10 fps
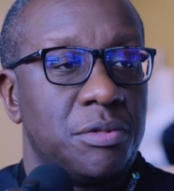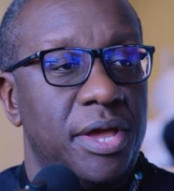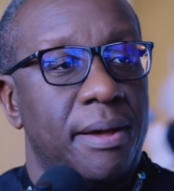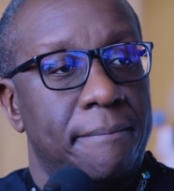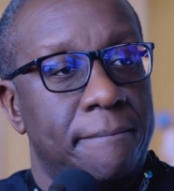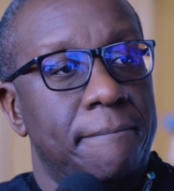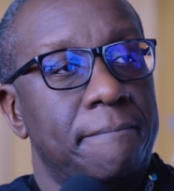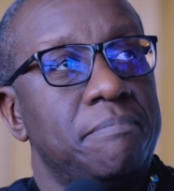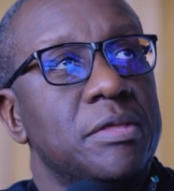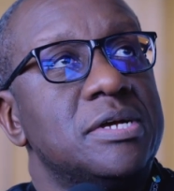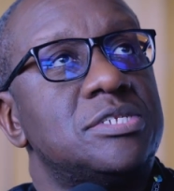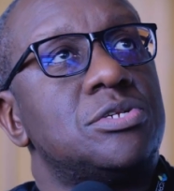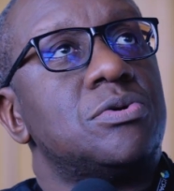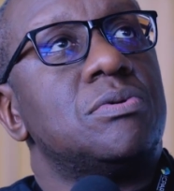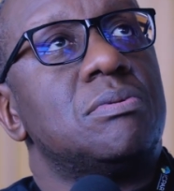Yeah.
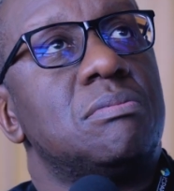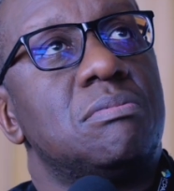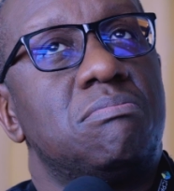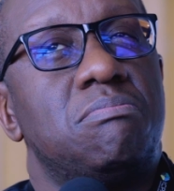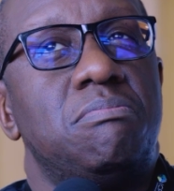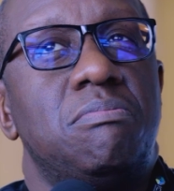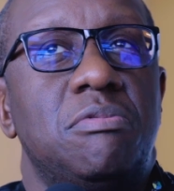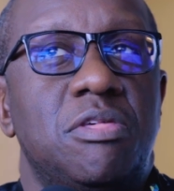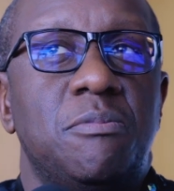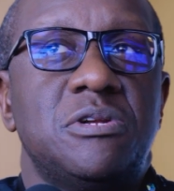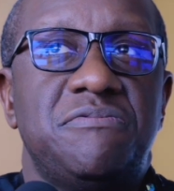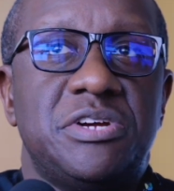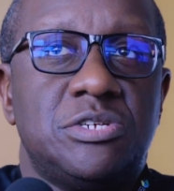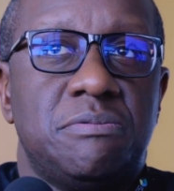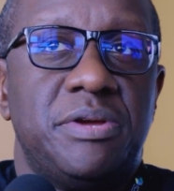So the
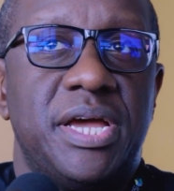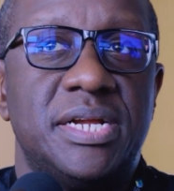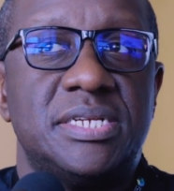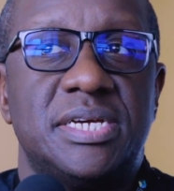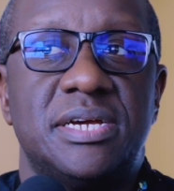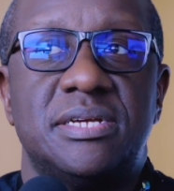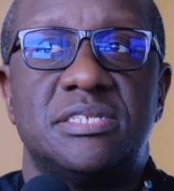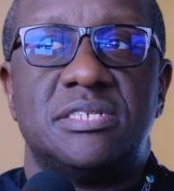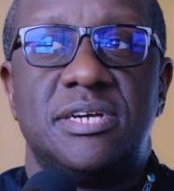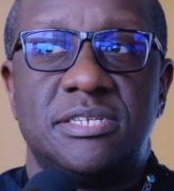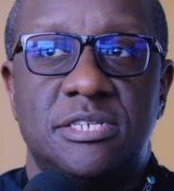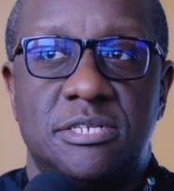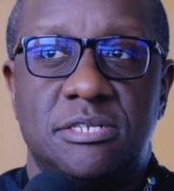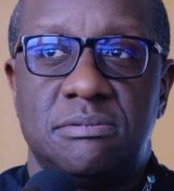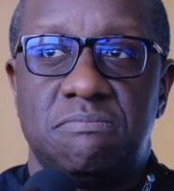motivation behind tech is just
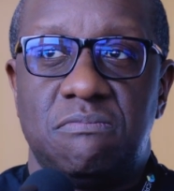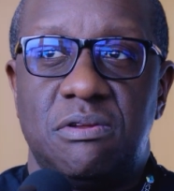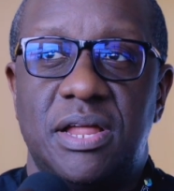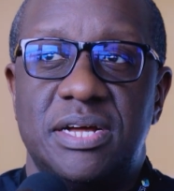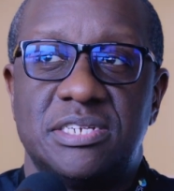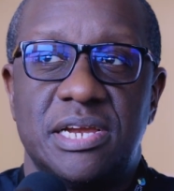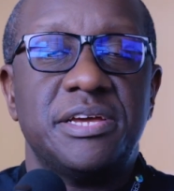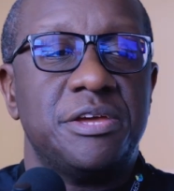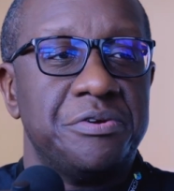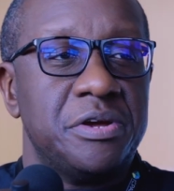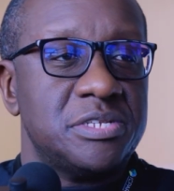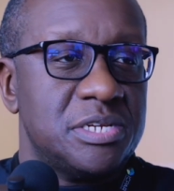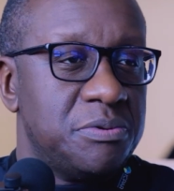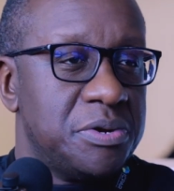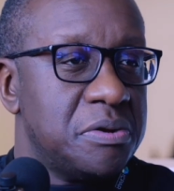largely
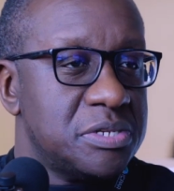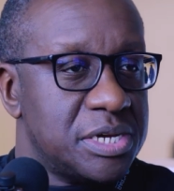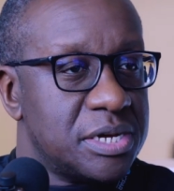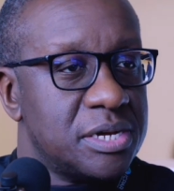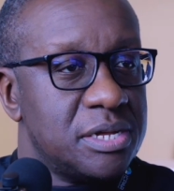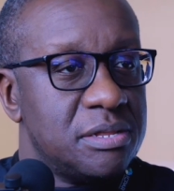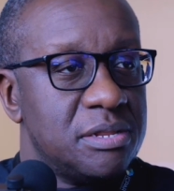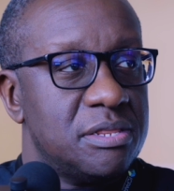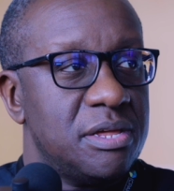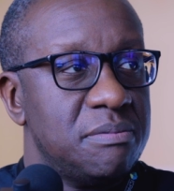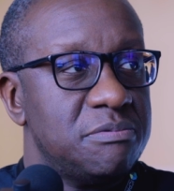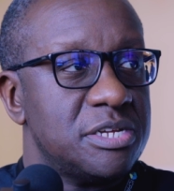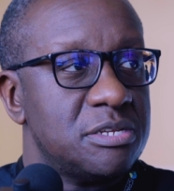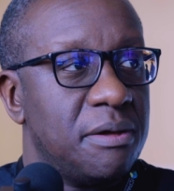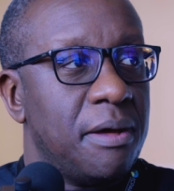curiosity when I was younger, and then
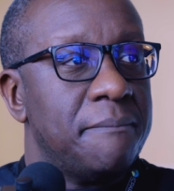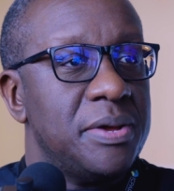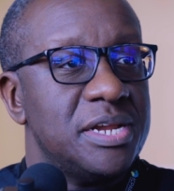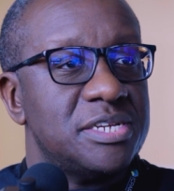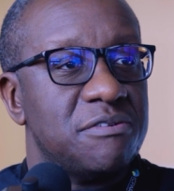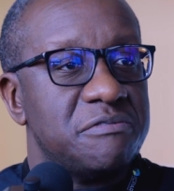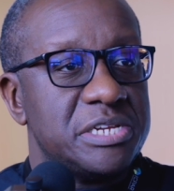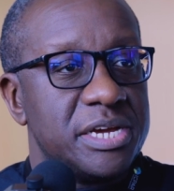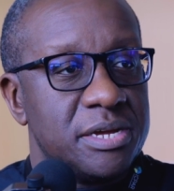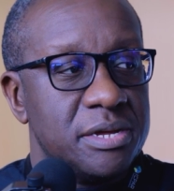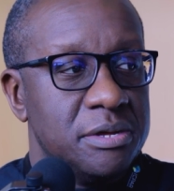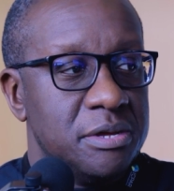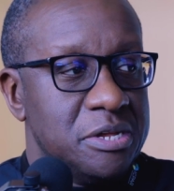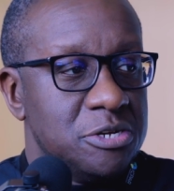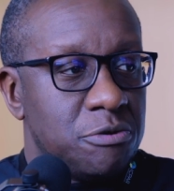just the ability of tech
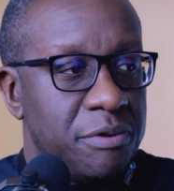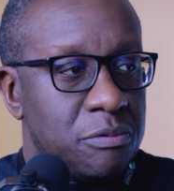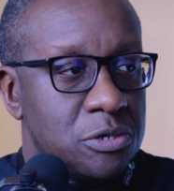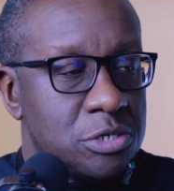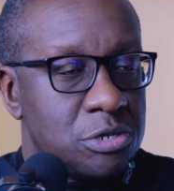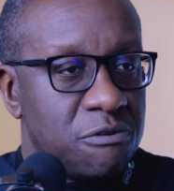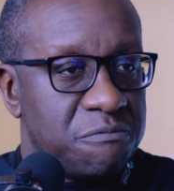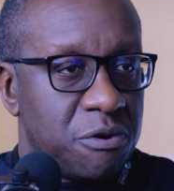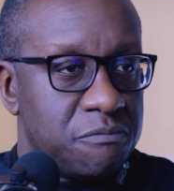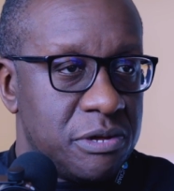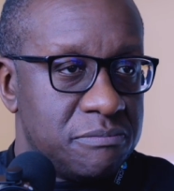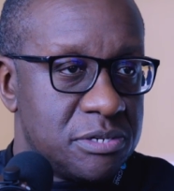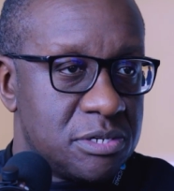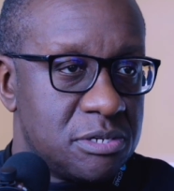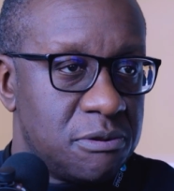to be able to solve
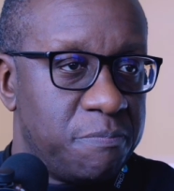problems,